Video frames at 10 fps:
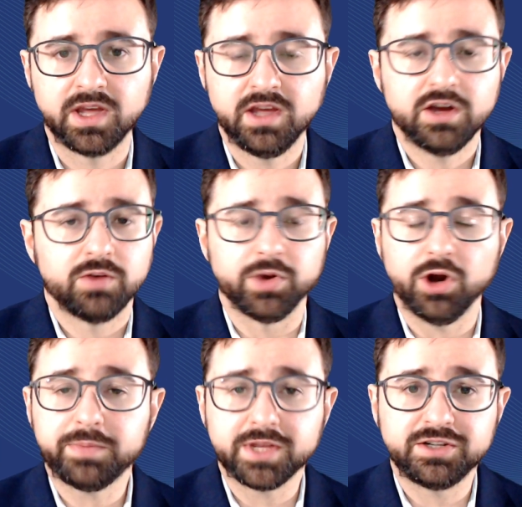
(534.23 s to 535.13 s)
We hope
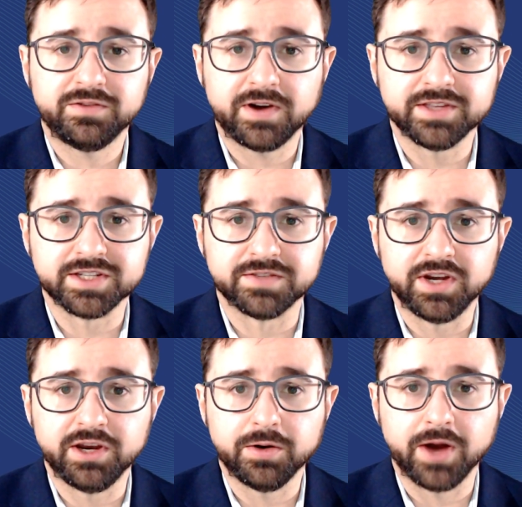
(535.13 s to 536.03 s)
that you found this
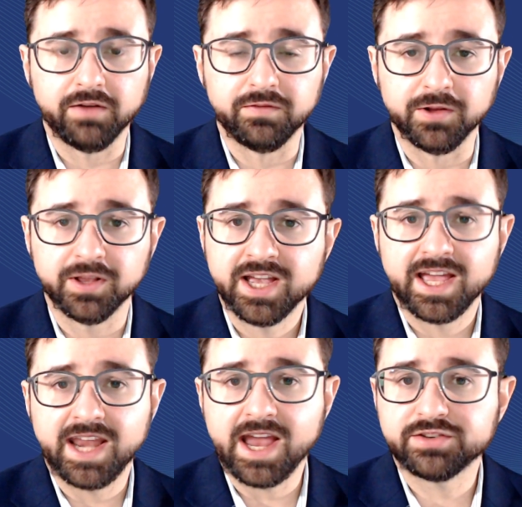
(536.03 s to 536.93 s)
video helpful. And
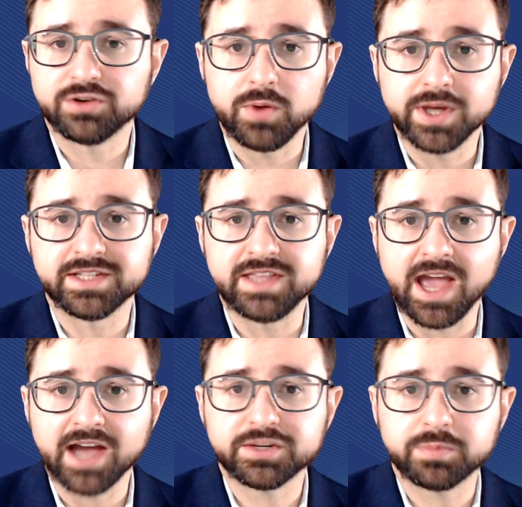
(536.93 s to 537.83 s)
as always, the
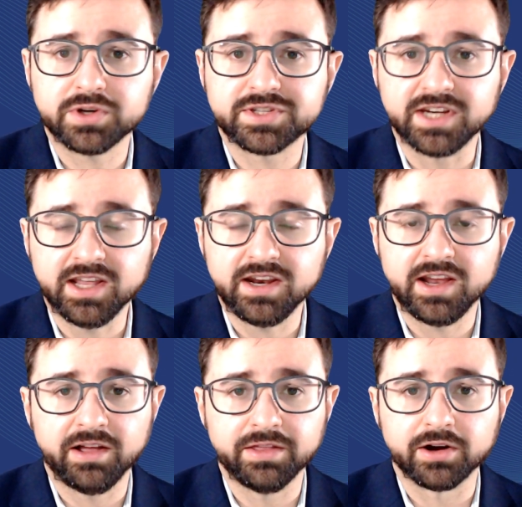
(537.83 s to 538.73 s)
experts at
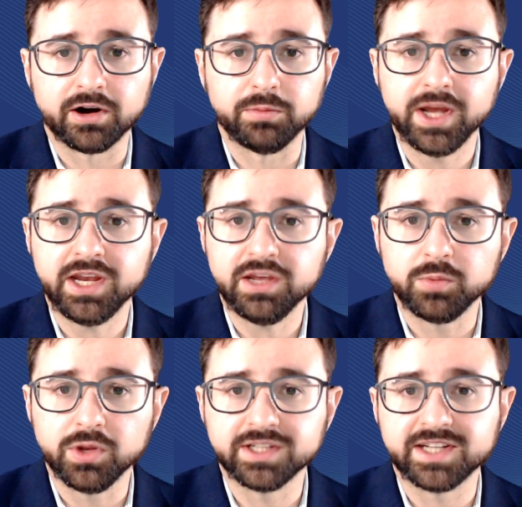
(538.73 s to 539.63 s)
InHealth are ready and
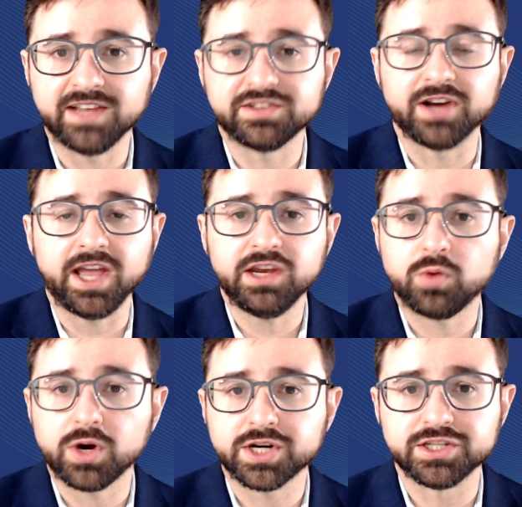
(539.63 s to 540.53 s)
willing to answer any
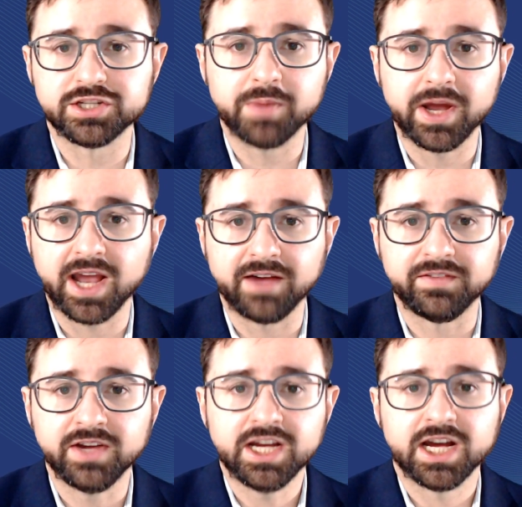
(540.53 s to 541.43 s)
questions you might have
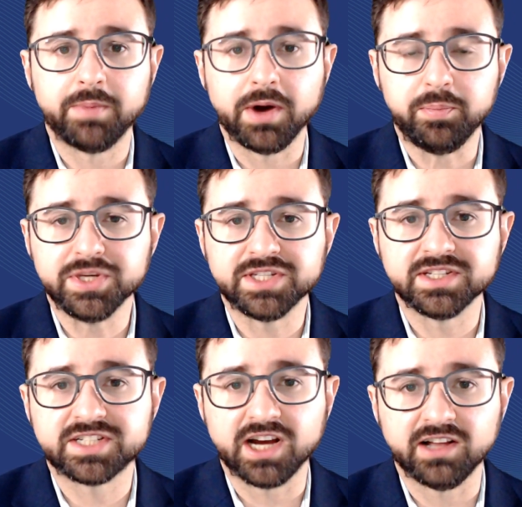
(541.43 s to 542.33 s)
about business
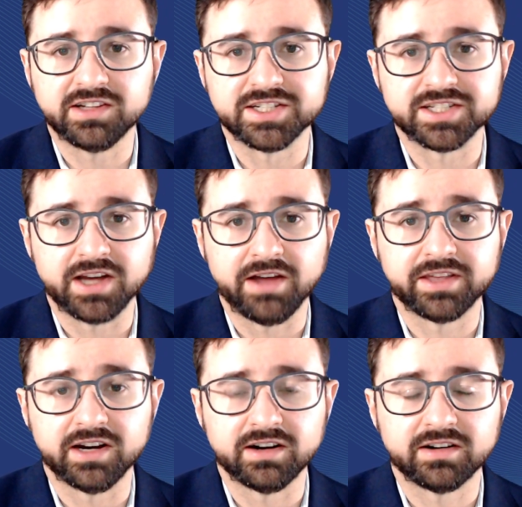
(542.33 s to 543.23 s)
challenges in
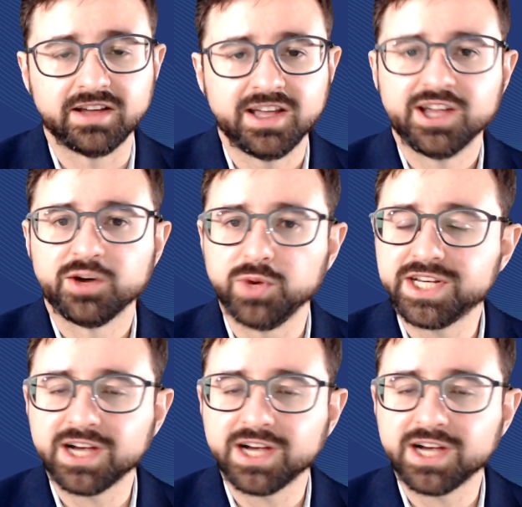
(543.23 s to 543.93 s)
healthcare. Reach out